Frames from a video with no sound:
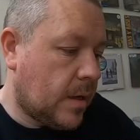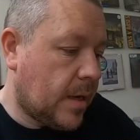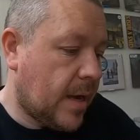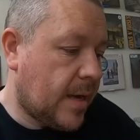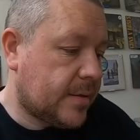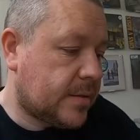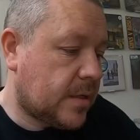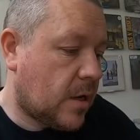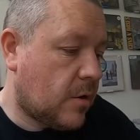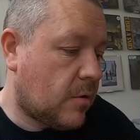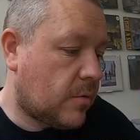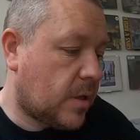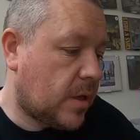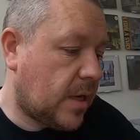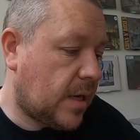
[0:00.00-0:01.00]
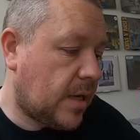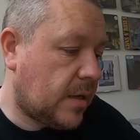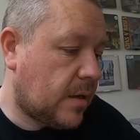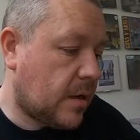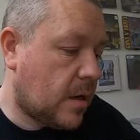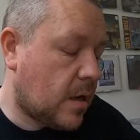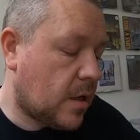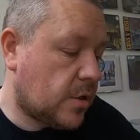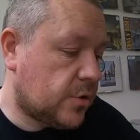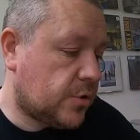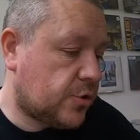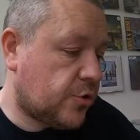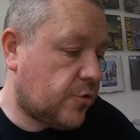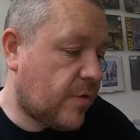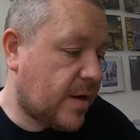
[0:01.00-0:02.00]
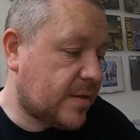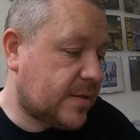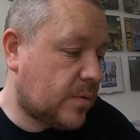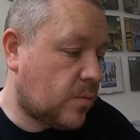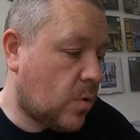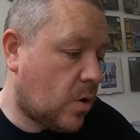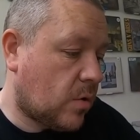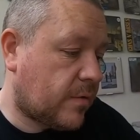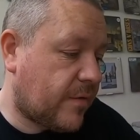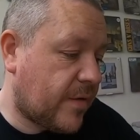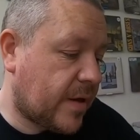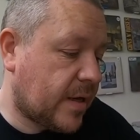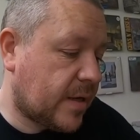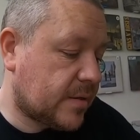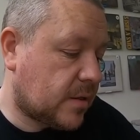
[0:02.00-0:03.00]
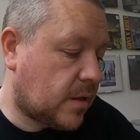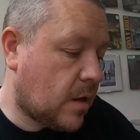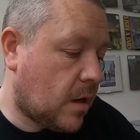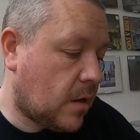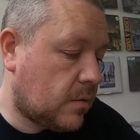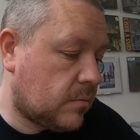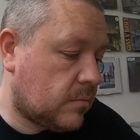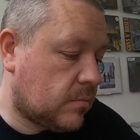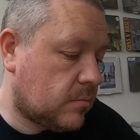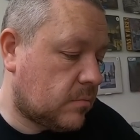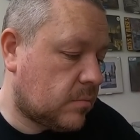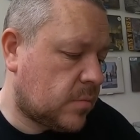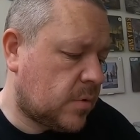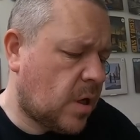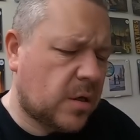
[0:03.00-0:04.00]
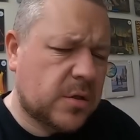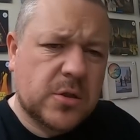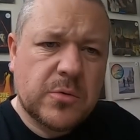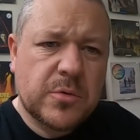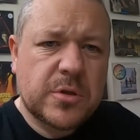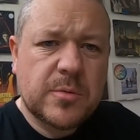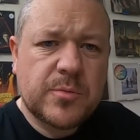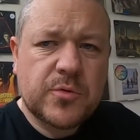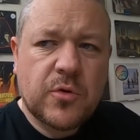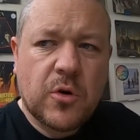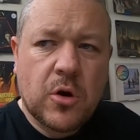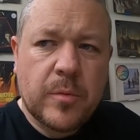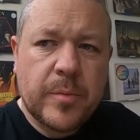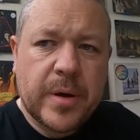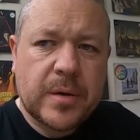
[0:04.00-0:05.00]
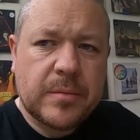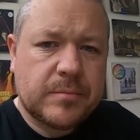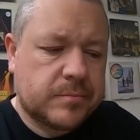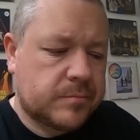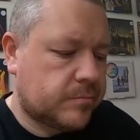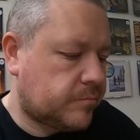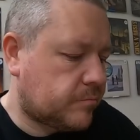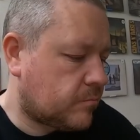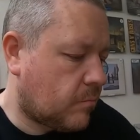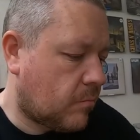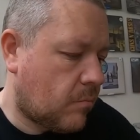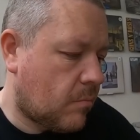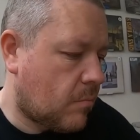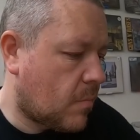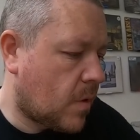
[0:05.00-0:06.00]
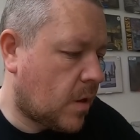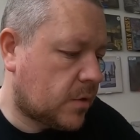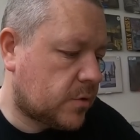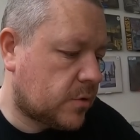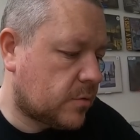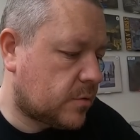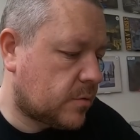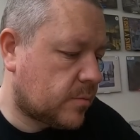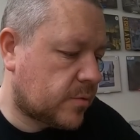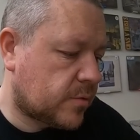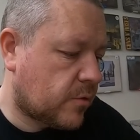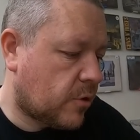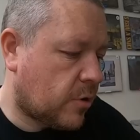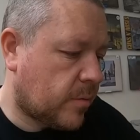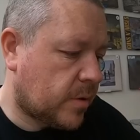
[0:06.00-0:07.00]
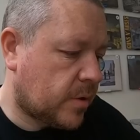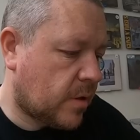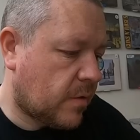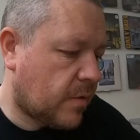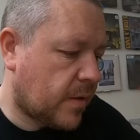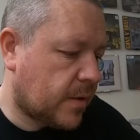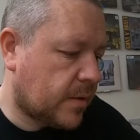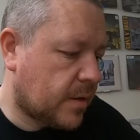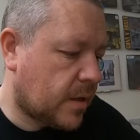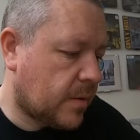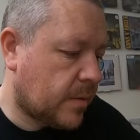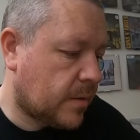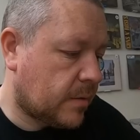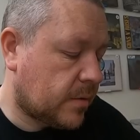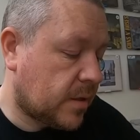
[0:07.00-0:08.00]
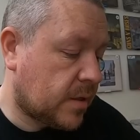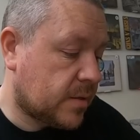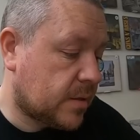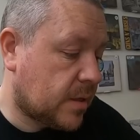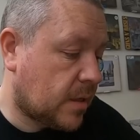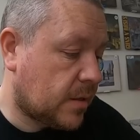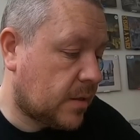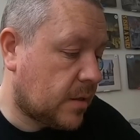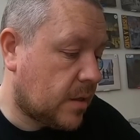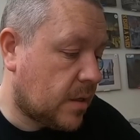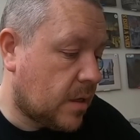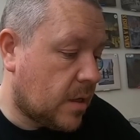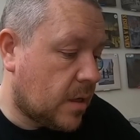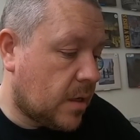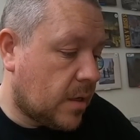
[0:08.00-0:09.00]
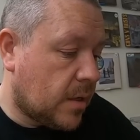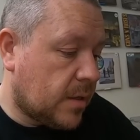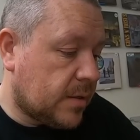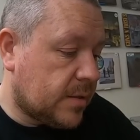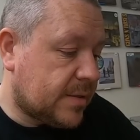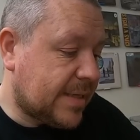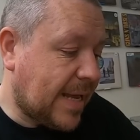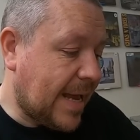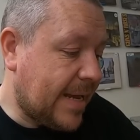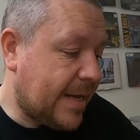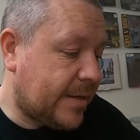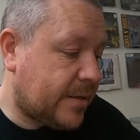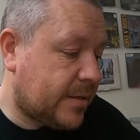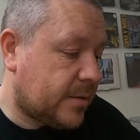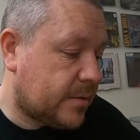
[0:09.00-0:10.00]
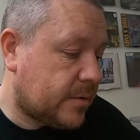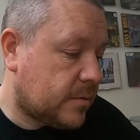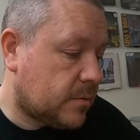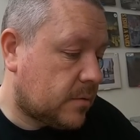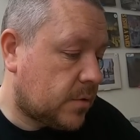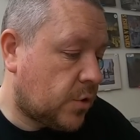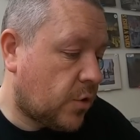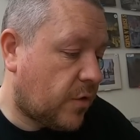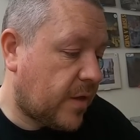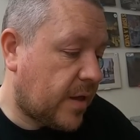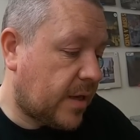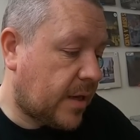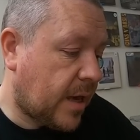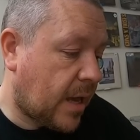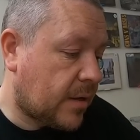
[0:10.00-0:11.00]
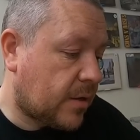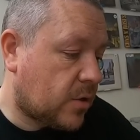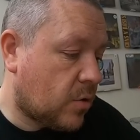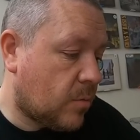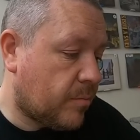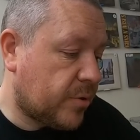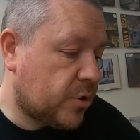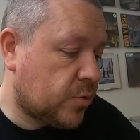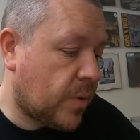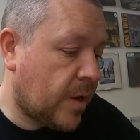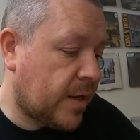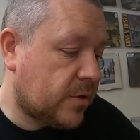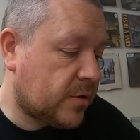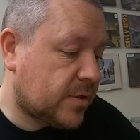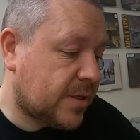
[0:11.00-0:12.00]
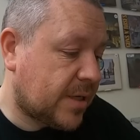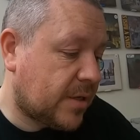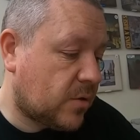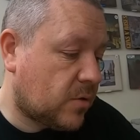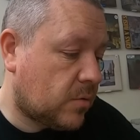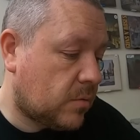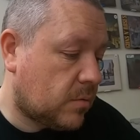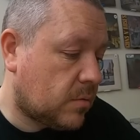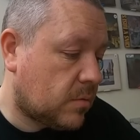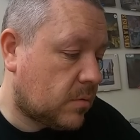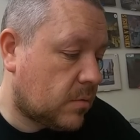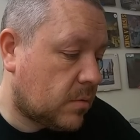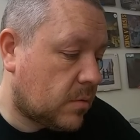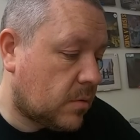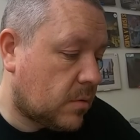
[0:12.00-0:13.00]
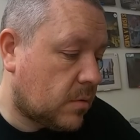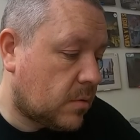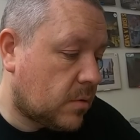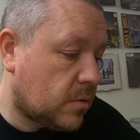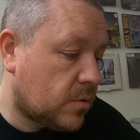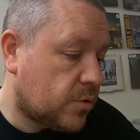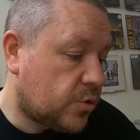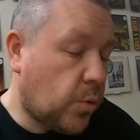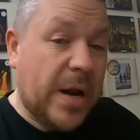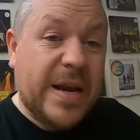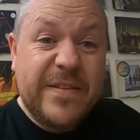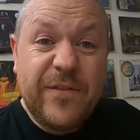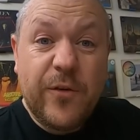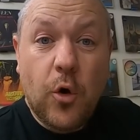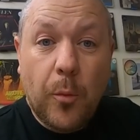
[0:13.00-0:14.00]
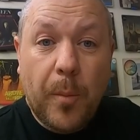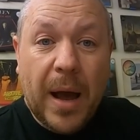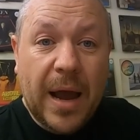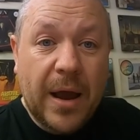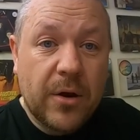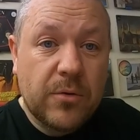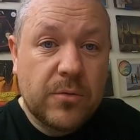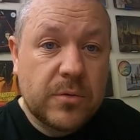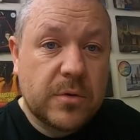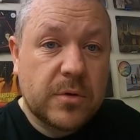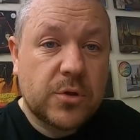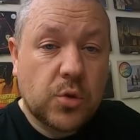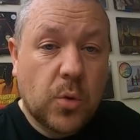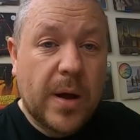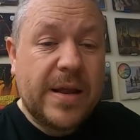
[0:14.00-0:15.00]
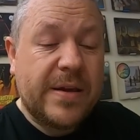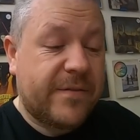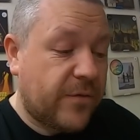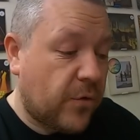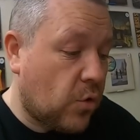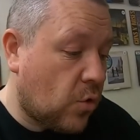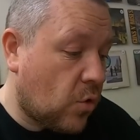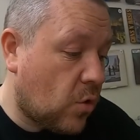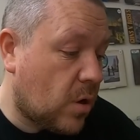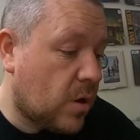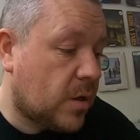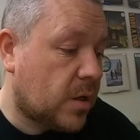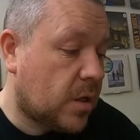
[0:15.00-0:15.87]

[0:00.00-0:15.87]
Yeah, so the Jurassic World figure has gone. Not to a subscriber, I don't think, anyway. They didn't say. Said, nothing can come between us single. £24.